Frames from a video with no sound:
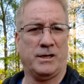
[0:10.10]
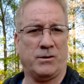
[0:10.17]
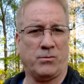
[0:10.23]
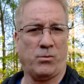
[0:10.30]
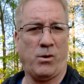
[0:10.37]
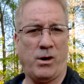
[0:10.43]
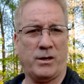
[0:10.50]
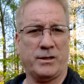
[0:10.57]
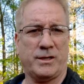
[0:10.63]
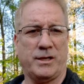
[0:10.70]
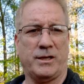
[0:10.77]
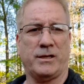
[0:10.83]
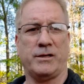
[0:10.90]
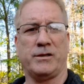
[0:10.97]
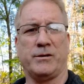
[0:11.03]
want
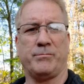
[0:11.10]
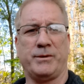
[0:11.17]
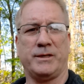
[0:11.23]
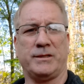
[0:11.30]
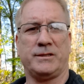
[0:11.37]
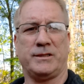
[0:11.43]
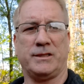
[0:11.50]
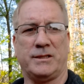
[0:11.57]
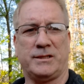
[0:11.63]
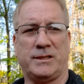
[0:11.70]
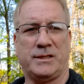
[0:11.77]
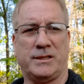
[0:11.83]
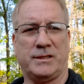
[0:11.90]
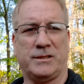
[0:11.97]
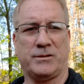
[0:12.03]
in your
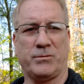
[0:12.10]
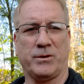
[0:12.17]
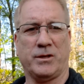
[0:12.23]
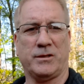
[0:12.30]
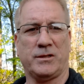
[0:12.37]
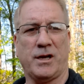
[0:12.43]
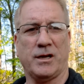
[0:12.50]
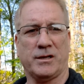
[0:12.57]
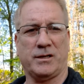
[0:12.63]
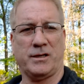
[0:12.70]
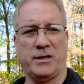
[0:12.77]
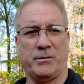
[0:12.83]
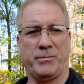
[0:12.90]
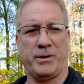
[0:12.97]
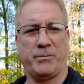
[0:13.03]
business. So we're going to talk a
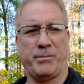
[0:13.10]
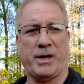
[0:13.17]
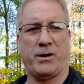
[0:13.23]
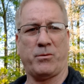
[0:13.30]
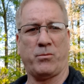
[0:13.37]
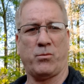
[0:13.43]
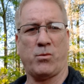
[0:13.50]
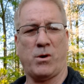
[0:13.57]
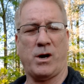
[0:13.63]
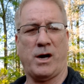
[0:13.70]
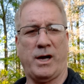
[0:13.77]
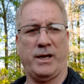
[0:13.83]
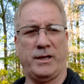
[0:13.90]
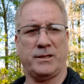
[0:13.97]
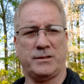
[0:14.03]
little bit about
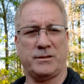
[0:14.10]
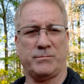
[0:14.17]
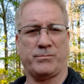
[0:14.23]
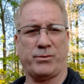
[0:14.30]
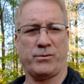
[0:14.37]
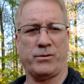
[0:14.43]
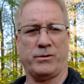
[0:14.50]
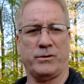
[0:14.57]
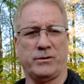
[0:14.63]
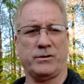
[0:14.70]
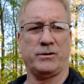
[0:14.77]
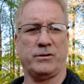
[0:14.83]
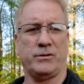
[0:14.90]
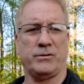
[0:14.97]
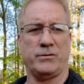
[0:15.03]
why it's important to
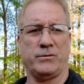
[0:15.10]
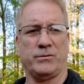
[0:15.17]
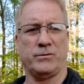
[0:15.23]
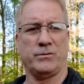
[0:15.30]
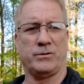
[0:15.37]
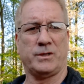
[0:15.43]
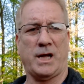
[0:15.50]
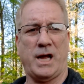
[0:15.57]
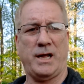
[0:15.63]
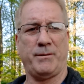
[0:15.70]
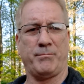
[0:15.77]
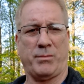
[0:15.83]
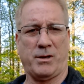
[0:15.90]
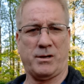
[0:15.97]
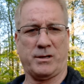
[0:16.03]
do time
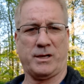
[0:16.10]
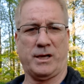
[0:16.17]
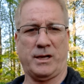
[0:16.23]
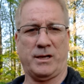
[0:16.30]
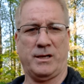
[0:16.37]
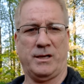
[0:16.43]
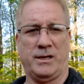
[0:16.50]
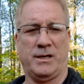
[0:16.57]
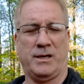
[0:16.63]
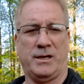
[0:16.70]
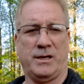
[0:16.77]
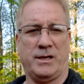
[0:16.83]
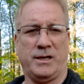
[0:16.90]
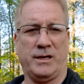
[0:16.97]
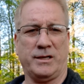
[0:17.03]
blocking,
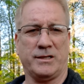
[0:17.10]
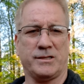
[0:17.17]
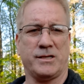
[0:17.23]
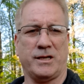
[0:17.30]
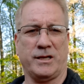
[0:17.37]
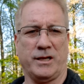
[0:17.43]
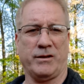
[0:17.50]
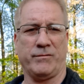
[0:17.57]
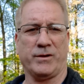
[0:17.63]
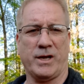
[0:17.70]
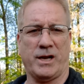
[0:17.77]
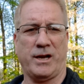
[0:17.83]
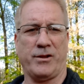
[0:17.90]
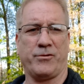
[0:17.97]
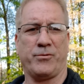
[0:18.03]
and this going to give you
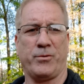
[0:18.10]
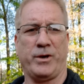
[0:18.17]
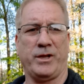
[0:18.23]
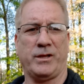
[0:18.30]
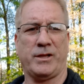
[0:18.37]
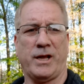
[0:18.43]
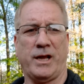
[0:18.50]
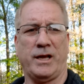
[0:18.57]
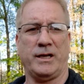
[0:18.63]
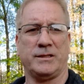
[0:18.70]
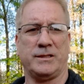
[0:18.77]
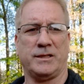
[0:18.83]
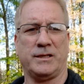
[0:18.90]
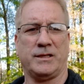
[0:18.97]
kind of three things